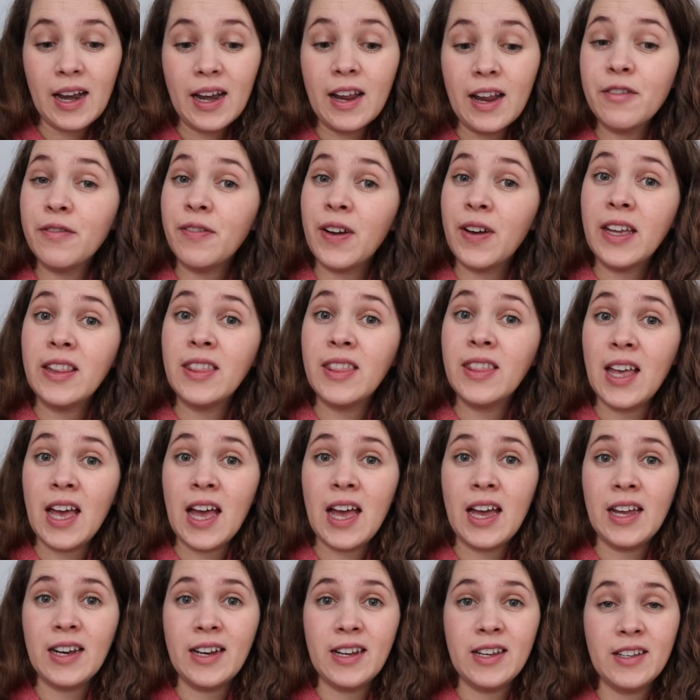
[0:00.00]
and I find
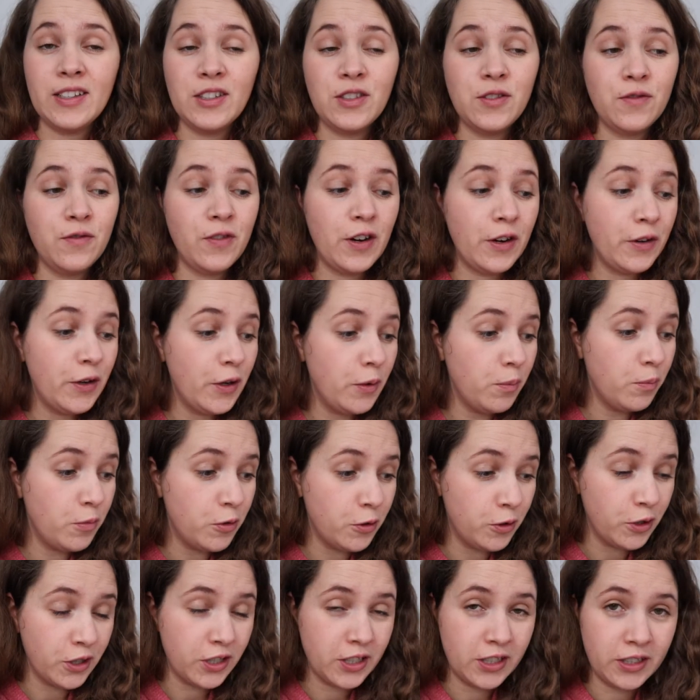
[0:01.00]
that is very
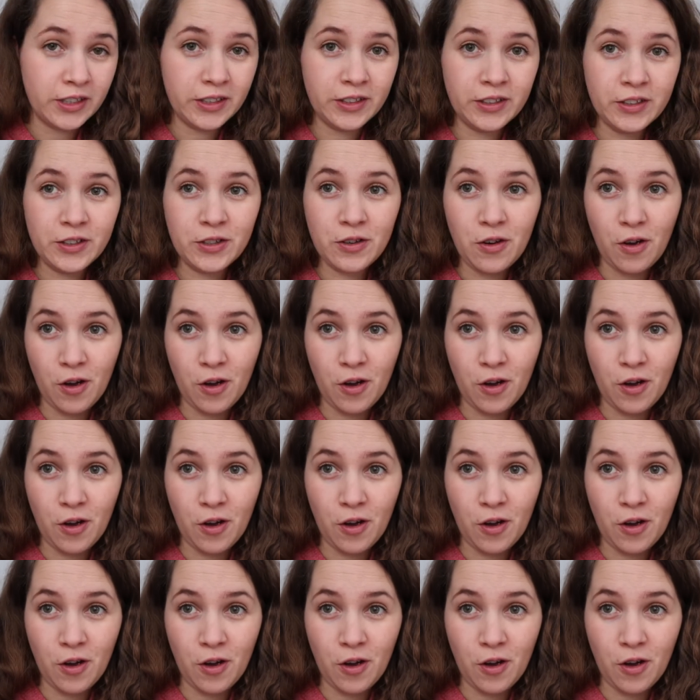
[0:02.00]
important